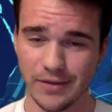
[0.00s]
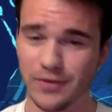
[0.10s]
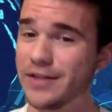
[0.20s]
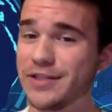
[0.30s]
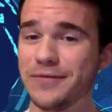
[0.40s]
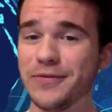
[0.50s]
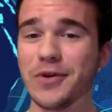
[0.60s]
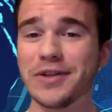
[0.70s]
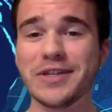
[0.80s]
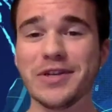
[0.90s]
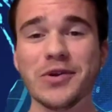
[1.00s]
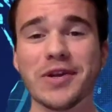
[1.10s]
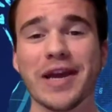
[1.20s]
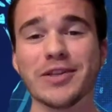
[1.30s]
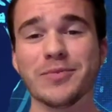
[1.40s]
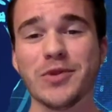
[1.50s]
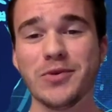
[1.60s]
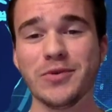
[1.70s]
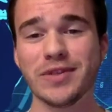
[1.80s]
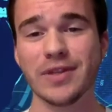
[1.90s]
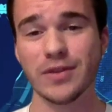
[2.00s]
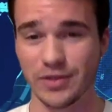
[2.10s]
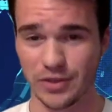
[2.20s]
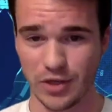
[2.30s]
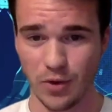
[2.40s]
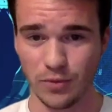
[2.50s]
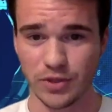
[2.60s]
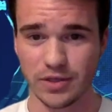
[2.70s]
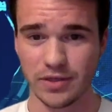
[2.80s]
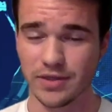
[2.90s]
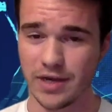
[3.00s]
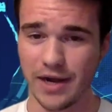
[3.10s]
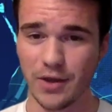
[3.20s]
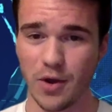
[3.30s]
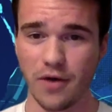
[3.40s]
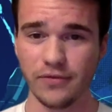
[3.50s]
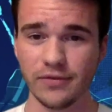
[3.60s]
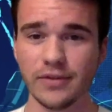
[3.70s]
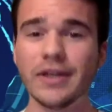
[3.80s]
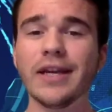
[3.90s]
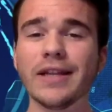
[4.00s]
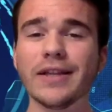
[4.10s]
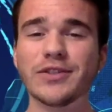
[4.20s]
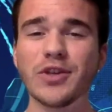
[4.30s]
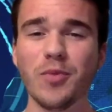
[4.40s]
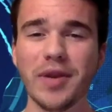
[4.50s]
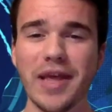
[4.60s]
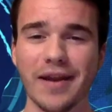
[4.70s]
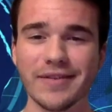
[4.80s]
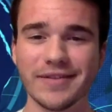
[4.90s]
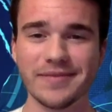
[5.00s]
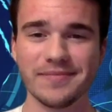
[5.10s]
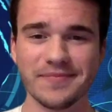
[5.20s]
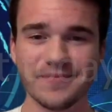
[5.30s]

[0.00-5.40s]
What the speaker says: That's it for us here at Kesem News. This is Coach signing off. Let's go bananas.